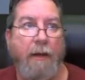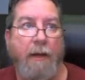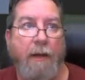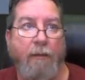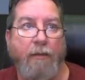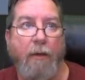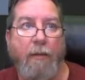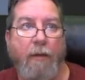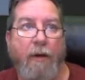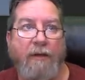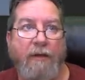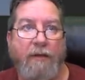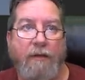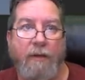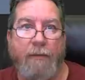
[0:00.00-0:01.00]
Robo on
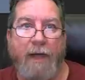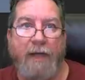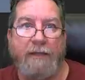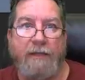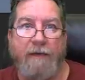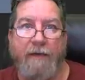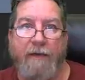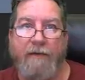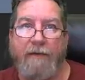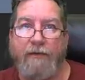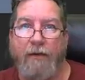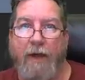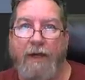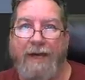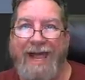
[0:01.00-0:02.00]
YouTube asks, have I ever
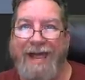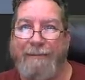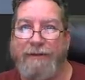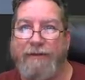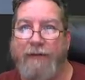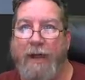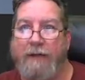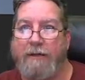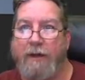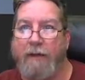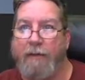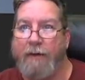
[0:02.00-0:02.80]
tried abstract art?